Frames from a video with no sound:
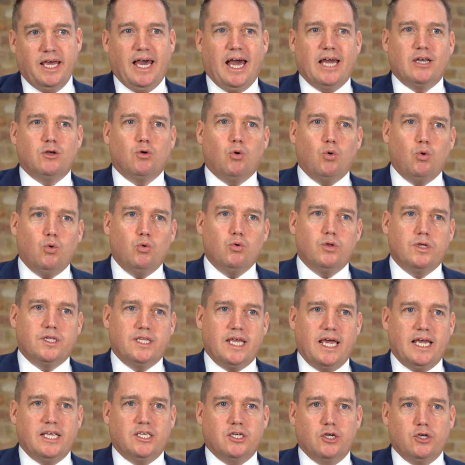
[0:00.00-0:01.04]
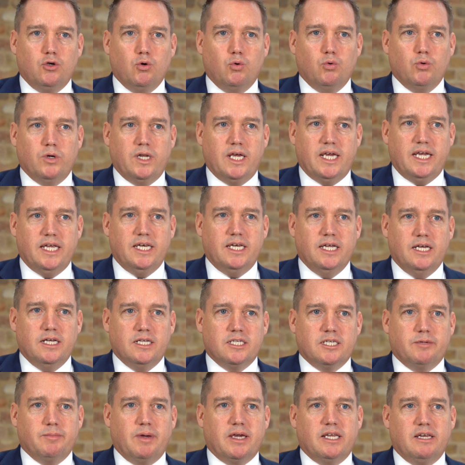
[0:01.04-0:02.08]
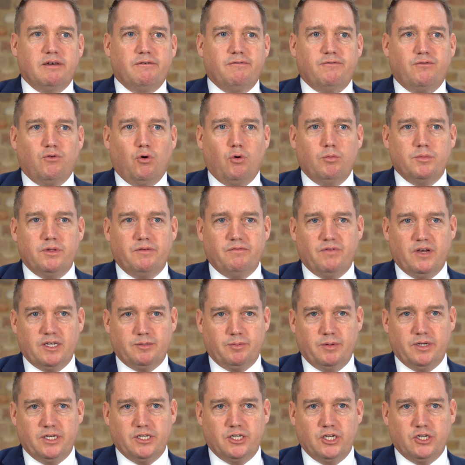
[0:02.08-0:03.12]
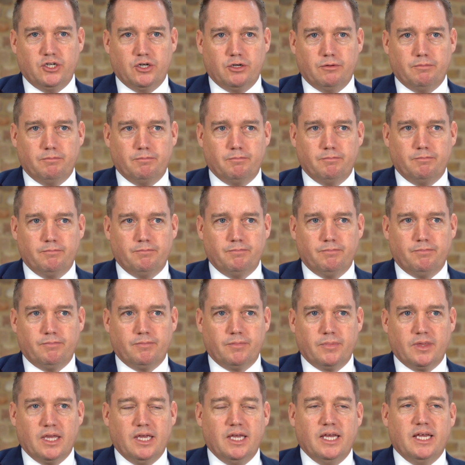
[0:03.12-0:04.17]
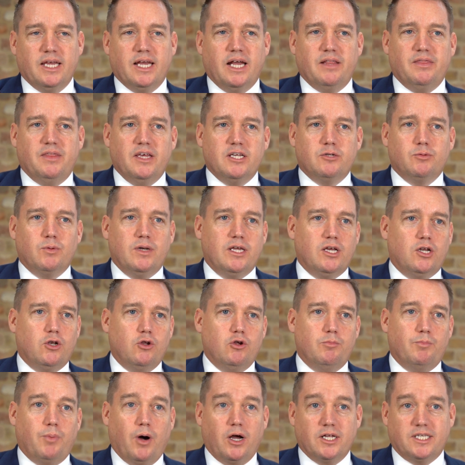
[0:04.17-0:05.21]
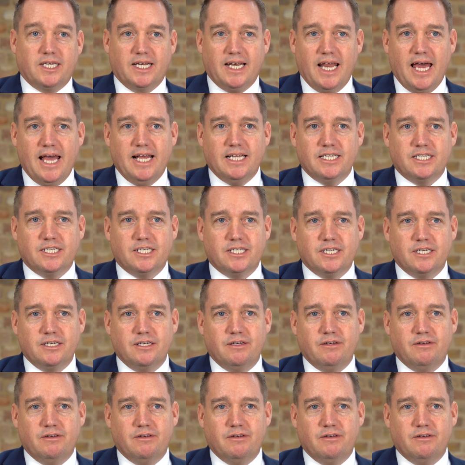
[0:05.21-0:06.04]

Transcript: and all the data you'll need to make an informed investment decision. And this will include buy-to-lets,